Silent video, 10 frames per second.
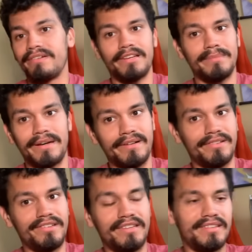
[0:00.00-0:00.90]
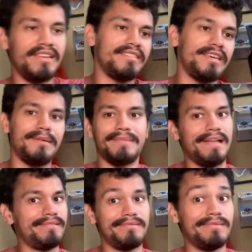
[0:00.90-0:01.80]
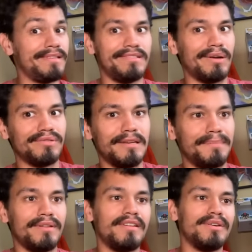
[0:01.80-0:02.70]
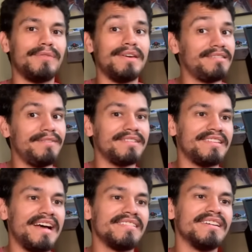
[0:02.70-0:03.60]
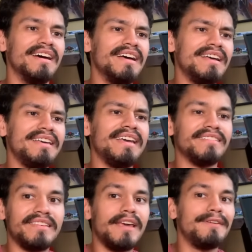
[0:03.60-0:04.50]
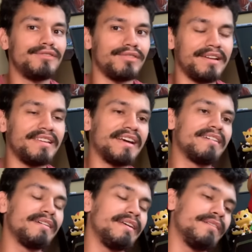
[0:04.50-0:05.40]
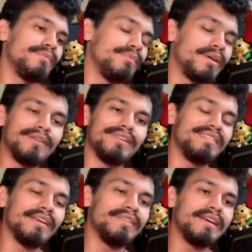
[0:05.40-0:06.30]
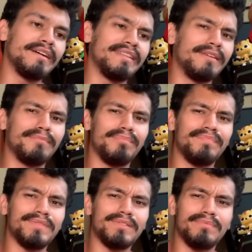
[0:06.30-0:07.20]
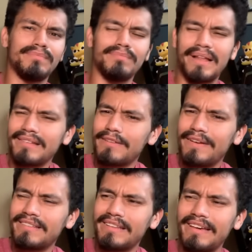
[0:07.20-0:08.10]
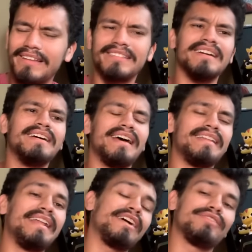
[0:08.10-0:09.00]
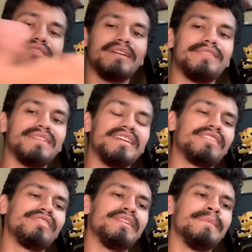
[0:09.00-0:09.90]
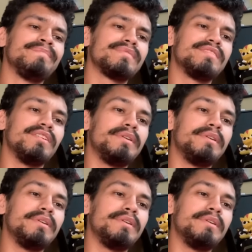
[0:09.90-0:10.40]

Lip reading: him on a GT team. That is so simple to do if he has even stats. He is giving strike tech and whatever he's given there. I think blast defense, I think it is. And then extra strike defense extra. So